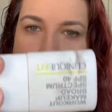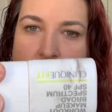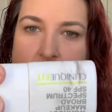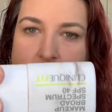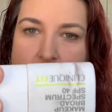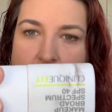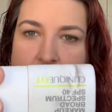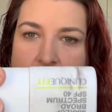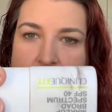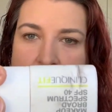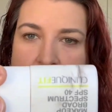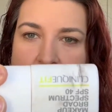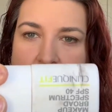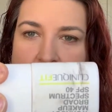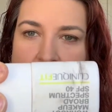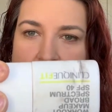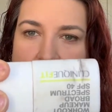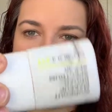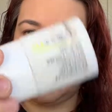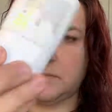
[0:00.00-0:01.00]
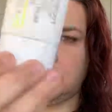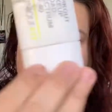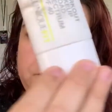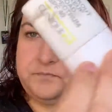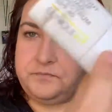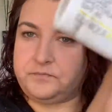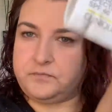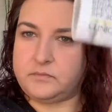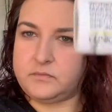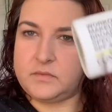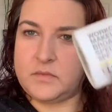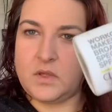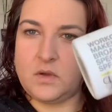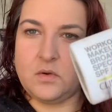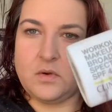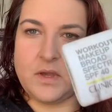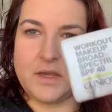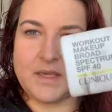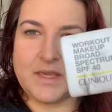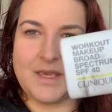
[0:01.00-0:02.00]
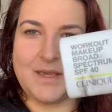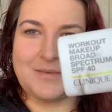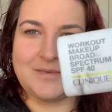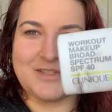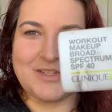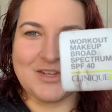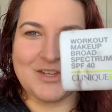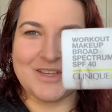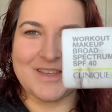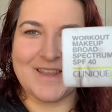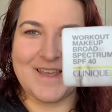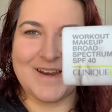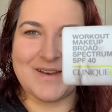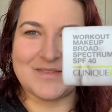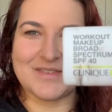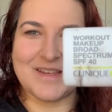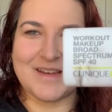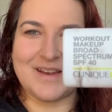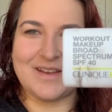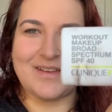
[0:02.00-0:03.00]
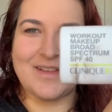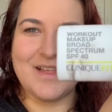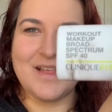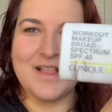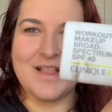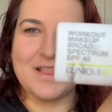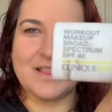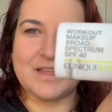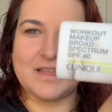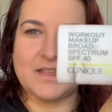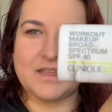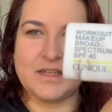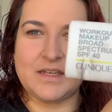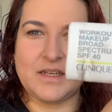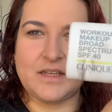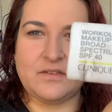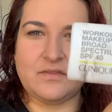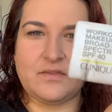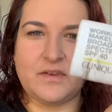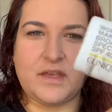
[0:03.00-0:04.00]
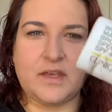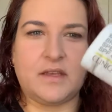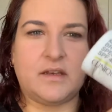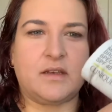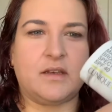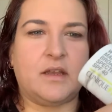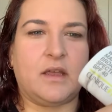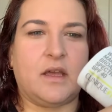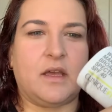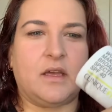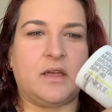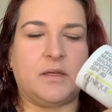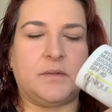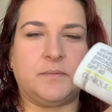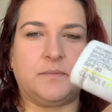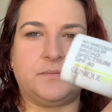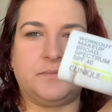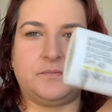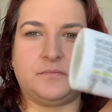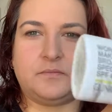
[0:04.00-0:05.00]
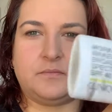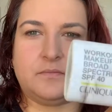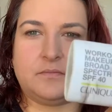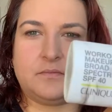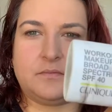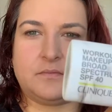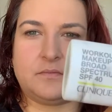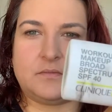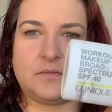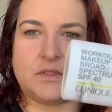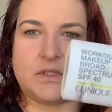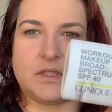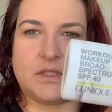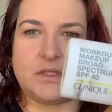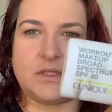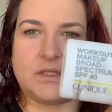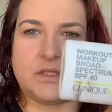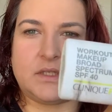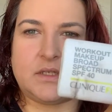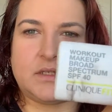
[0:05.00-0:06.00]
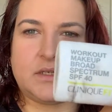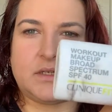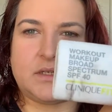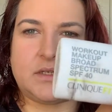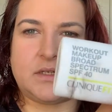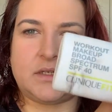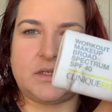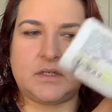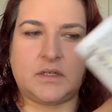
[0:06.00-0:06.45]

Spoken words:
Clinique Fit. I keep doing that upside down. Clinique Fit Concealer.